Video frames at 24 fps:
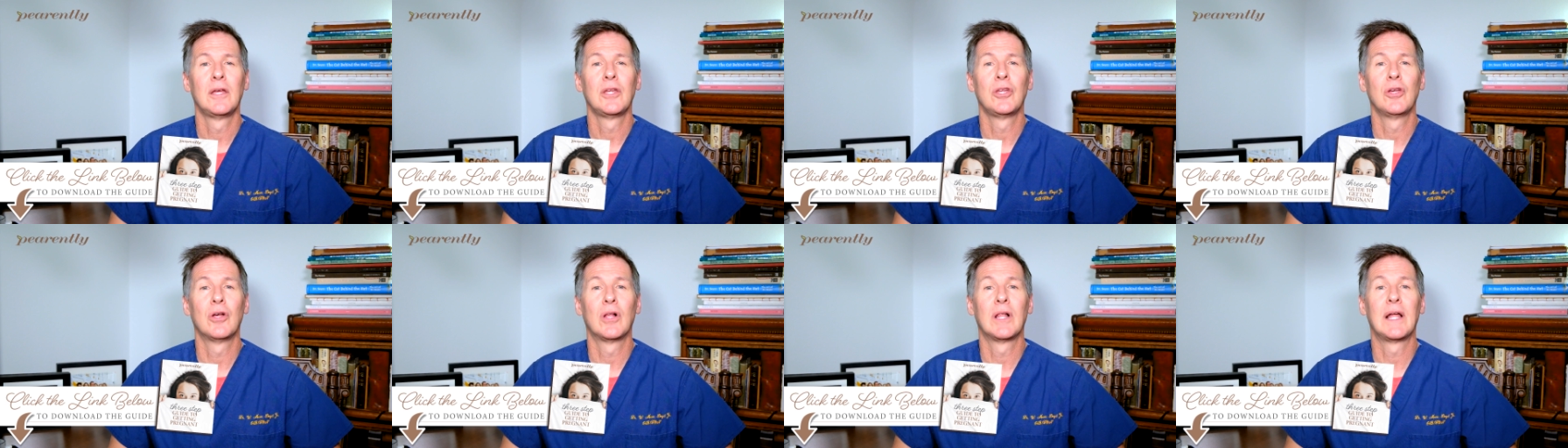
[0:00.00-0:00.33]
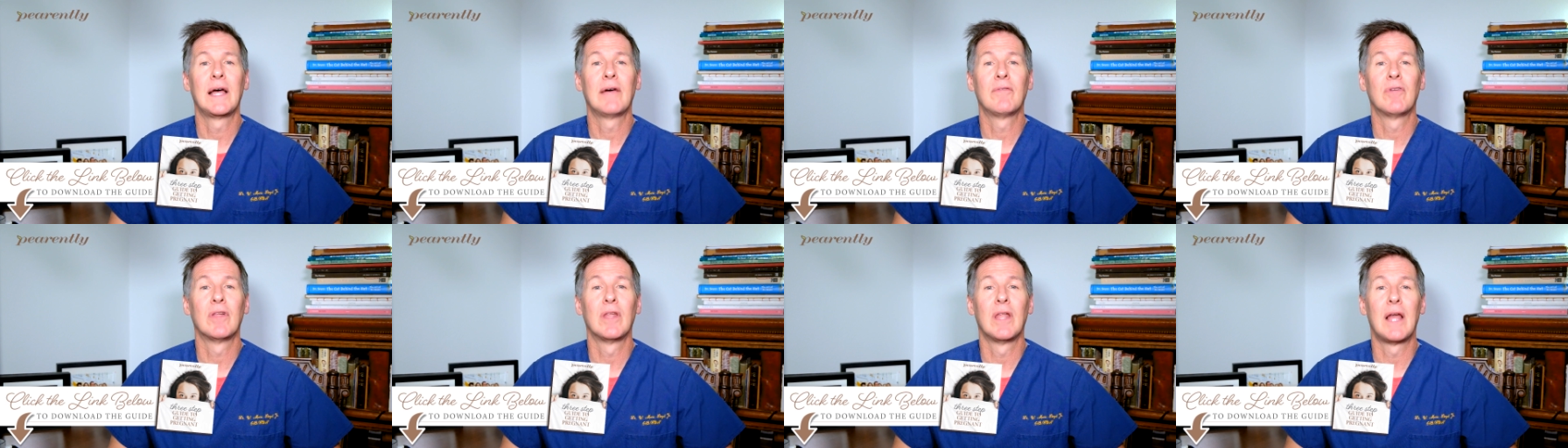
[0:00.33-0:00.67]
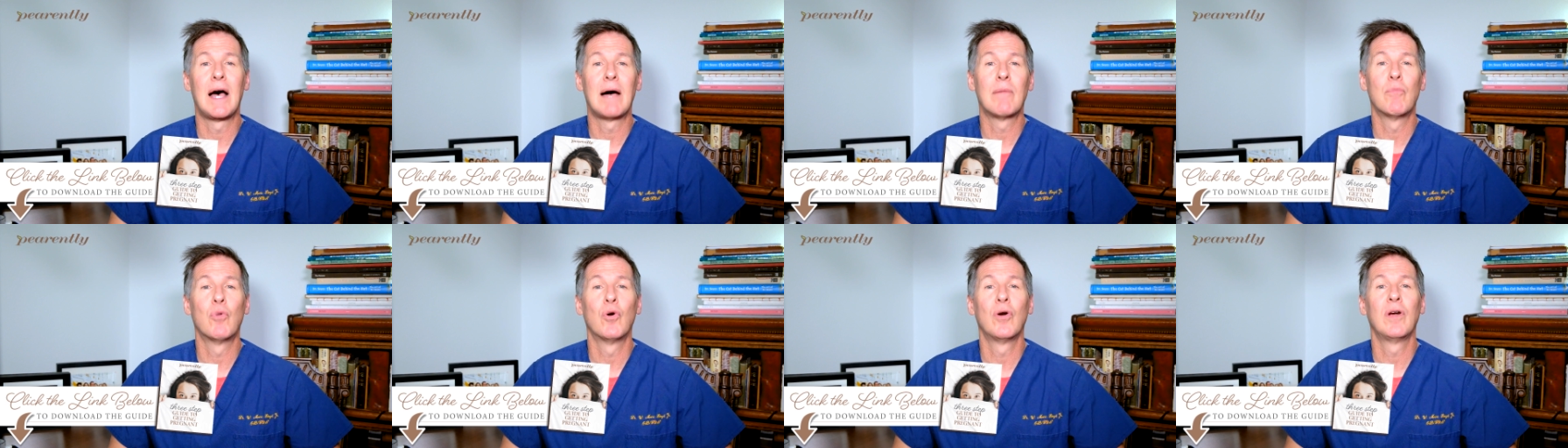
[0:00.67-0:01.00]
you'll have a
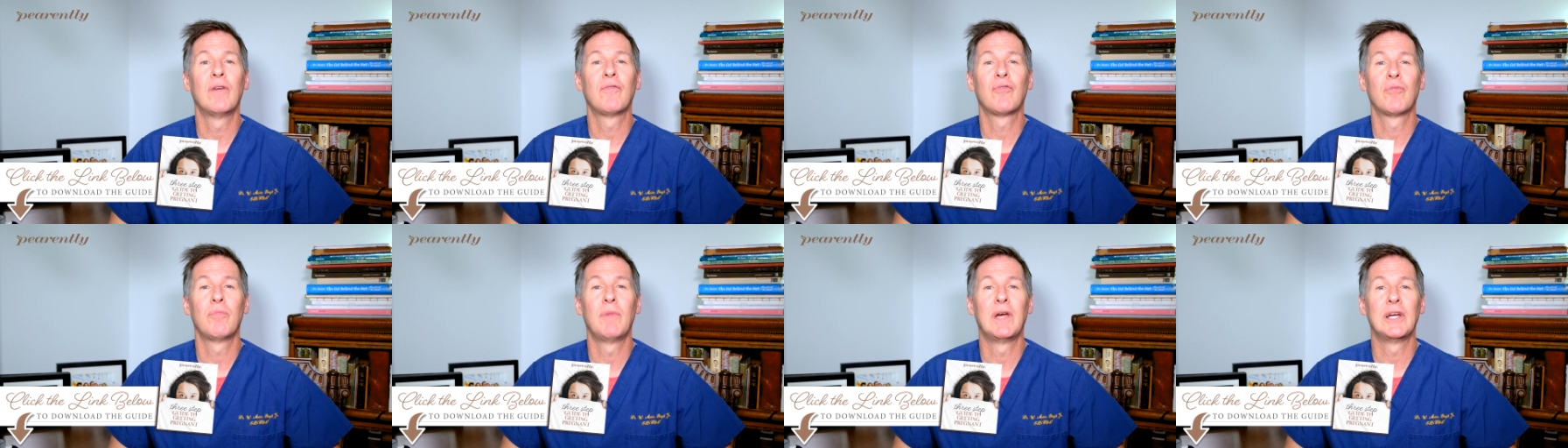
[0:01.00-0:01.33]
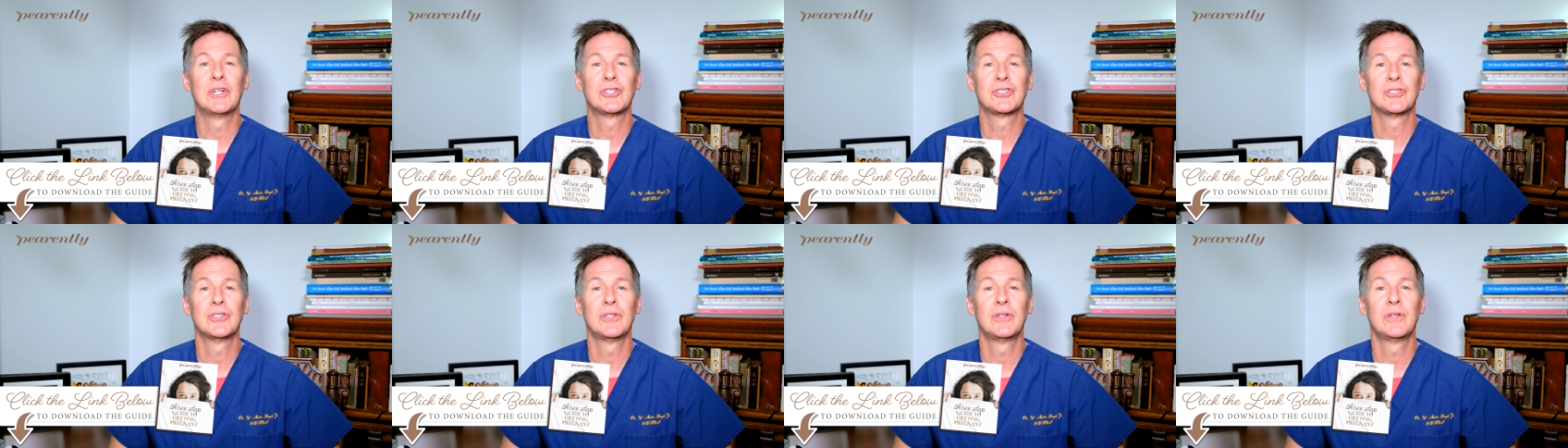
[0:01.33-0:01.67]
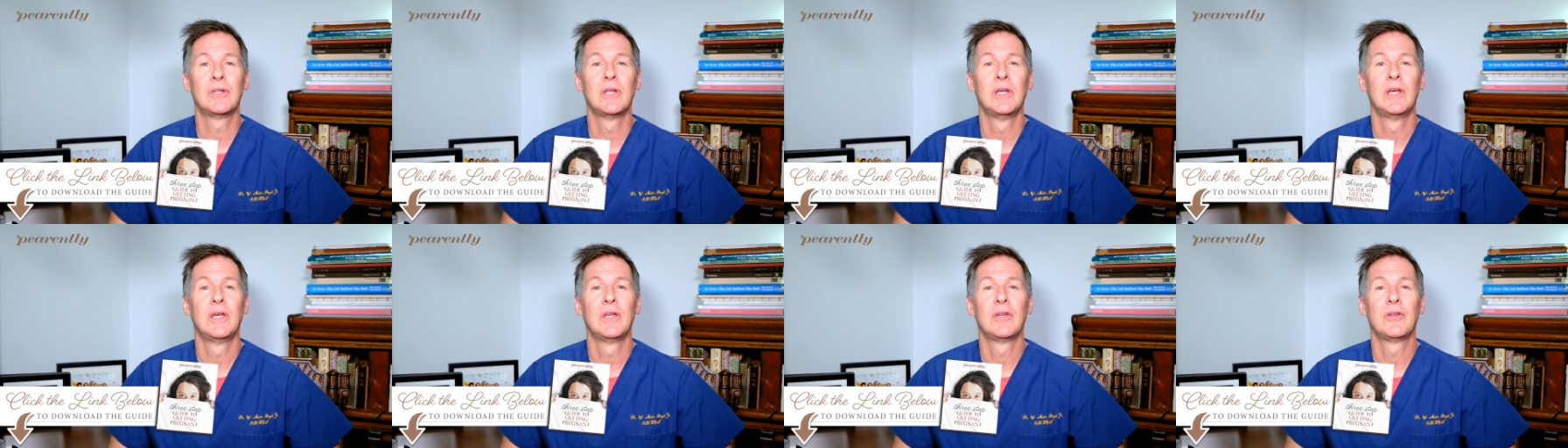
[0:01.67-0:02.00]
lot more information
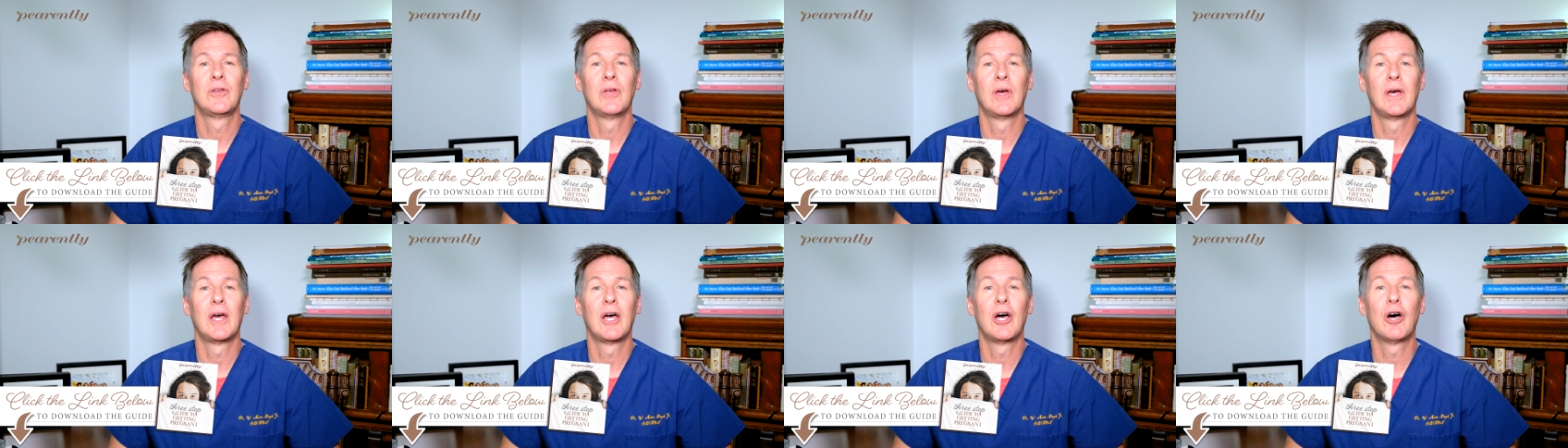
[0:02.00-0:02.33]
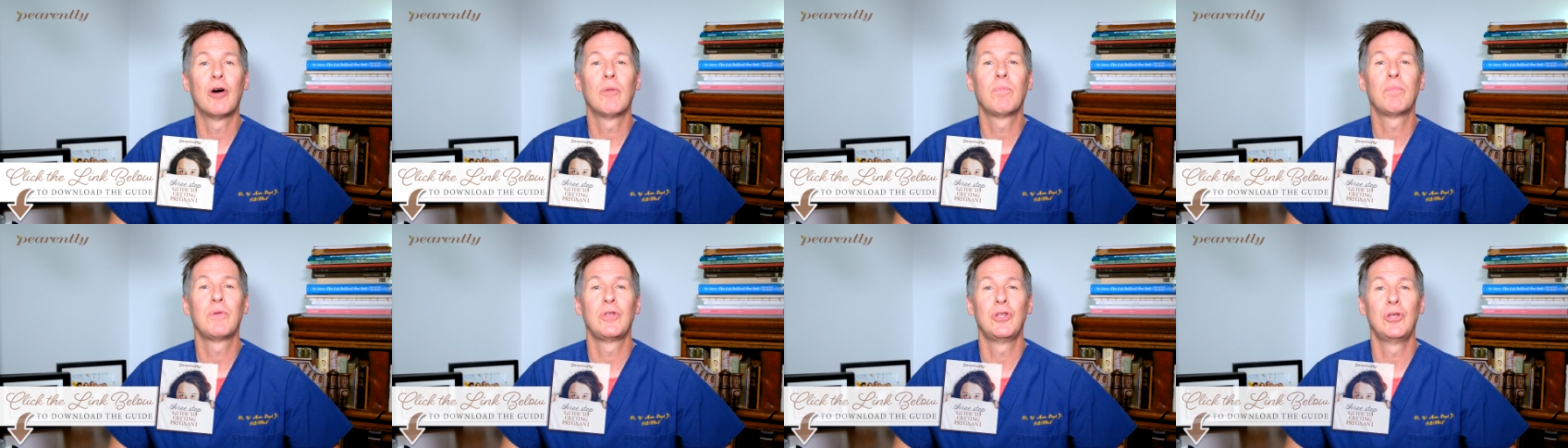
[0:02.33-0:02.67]
to help